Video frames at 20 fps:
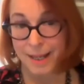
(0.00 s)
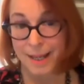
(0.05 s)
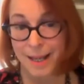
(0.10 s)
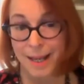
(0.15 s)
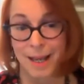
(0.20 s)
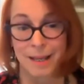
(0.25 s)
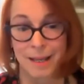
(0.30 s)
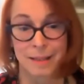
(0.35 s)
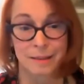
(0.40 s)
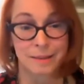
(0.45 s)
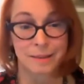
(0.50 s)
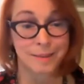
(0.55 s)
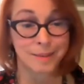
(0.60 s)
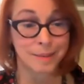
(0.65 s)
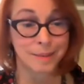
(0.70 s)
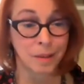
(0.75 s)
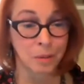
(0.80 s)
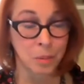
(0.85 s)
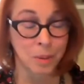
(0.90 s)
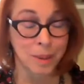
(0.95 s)
And
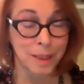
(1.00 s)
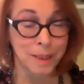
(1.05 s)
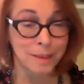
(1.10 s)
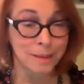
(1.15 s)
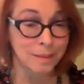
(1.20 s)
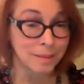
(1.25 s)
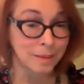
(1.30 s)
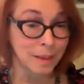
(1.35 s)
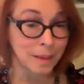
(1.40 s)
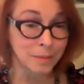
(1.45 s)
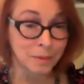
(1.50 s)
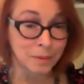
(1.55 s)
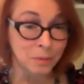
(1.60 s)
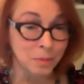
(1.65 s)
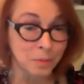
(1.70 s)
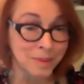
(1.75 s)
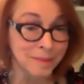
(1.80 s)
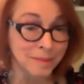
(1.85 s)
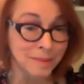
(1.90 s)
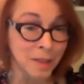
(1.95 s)
so what I discovered
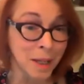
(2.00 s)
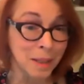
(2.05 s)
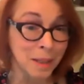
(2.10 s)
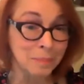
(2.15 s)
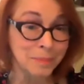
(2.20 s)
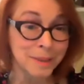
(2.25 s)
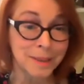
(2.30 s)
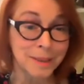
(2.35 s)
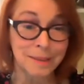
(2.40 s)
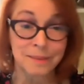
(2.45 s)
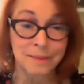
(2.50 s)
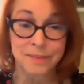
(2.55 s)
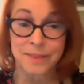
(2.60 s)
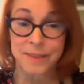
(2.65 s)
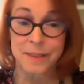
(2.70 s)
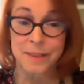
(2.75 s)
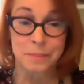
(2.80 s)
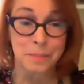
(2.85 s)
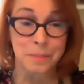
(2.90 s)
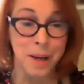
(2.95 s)
was Lyme didn't
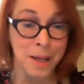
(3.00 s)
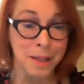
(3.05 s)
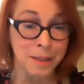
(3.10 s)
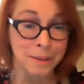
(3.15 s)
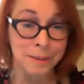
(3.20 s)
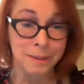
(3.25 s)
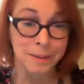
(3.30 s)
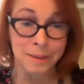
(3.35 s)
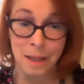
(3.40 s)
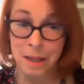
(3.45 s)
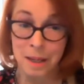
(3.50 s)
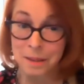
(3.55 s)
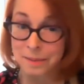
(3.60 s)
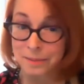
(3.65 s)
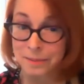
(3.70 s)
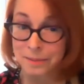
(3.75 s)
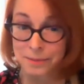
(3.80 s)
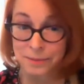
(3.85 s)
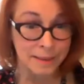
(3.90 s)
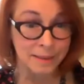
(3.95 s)
fit the model
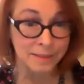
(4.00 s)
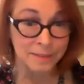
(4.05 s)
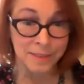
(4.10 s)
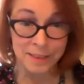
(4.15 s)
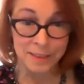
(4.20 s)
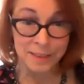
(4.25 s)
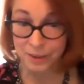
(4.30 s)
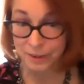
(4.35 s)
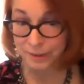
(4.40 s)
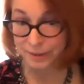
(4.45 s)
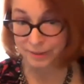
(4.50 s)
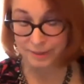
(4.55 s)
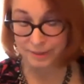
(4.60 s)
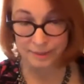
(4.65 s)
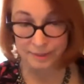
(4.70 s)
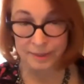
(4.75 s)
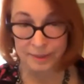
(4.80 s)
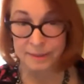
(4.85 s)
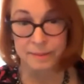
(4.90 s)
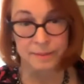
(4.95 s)
of infectious
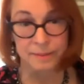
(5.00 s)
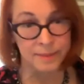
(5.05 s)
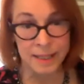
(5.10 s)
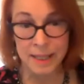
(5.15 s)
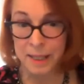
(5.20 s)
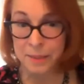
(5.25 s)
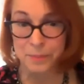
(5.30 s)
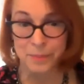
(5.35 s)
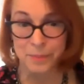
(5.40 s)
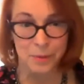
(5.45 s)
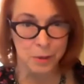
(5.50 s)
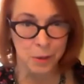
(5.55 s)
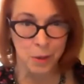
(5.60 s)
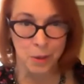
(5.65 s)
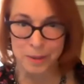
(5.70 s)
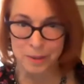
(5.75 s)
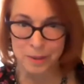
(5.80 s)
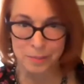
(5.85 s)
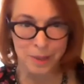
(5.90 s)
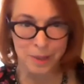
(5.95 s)
disease that I'd been
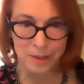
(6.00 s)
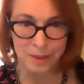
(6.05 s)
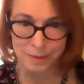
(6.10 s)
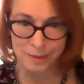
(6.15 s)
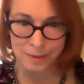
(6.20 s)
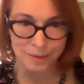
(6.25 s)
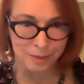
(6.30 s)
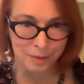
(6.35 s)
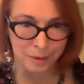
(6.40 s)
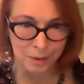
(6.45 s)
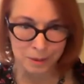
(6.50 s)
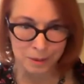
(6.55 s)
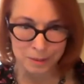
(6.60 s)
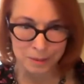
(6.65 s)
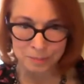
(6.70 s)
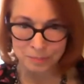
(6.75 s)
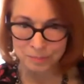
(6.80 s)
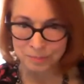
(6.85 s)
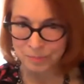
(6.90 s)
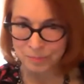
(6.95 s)
taught in medical
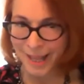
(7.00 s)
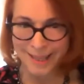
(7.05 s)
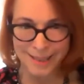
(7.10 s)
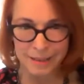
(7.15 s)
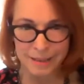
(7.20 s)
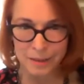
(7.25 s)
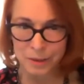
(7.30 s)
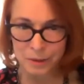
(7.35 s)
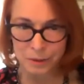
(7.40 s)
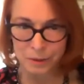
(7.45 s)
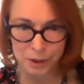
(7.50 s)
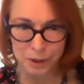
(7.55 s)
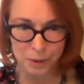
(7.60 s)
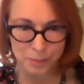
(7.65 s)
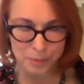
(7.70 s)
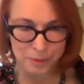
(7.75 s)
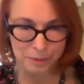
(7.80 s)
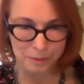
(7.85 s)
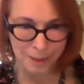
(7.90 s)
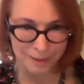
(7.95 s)
school and
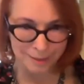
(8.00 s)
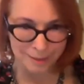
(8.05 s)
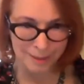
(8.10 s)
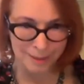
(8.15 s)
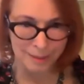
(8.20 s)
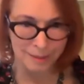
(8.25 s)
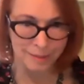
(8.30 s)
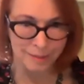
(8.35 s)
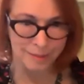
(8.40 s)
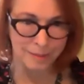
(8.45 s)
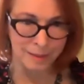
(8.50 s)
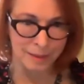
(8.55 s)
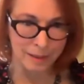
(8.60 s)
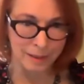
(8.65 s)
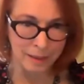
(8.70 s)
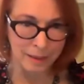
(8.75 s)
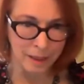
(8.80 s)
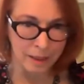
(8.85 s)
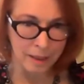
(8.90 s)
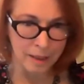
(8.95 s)
internship and
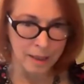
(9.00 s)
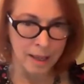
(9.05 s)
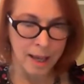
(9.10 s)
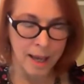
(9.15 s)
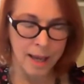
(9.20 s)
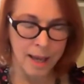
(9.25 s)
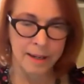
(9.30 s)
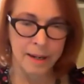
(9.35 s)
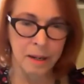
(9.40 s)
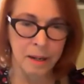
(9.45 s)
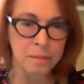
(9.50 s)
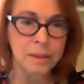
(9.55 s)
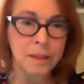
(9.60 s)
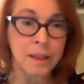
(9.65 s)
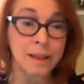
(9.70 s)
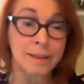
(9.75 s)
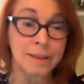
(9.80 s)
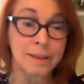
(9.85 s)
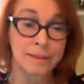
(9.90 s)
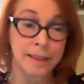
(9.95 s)
residency. And I
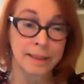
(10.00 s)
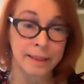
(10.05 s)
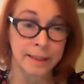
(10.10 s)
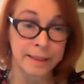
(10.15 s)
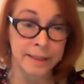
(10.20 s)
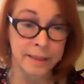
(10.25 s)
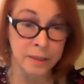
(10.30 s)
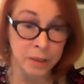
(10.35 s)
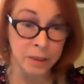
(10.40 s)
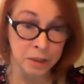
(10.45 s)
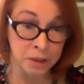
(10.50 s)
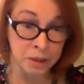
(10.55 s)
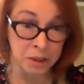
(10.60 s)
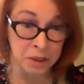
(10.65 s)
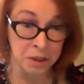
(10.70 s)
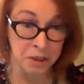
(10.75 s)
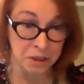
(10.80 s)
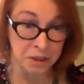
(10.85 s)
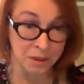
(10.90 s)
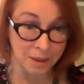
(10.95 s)
realized I needed to
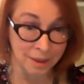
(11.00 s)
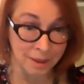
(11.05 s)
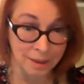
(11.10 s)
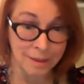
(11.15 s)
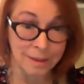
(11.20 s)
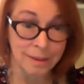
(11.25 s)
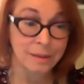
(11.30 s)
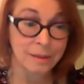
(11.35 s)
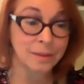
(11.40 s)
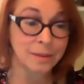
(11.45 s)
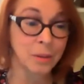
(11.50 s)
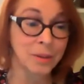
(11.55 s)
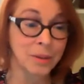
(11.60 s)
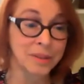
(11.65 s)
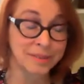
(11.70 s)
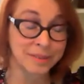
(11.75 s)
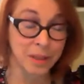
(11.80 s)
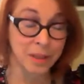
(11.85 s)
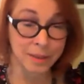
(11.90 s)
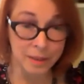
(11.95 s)
learn. So I
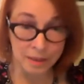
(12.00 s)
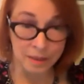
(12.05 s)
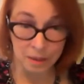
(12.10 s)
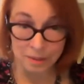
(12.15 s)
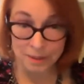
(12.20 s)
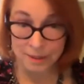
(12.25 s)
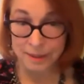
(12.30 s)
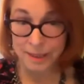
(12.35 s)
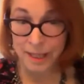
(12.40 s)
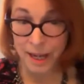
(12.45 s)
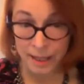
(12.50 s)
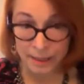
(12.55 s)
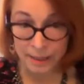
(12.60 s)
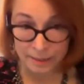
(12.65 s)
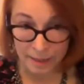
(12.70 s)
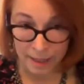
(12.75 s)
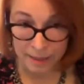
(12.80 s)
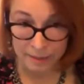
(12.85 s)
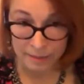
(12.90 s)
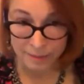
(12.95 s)
started going to
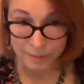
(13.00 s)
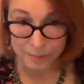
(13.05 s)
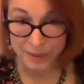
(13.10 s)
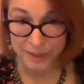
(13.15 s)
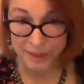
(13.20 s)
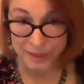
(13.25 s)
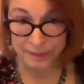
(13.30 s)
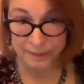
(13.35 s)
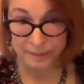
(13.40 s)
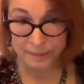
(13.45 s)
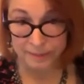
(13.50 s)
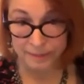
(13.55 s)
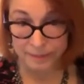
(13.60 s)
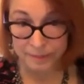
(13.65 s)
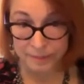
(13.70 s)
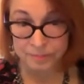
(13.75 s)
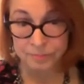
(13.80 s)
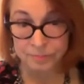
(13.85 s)
ILADS meetings,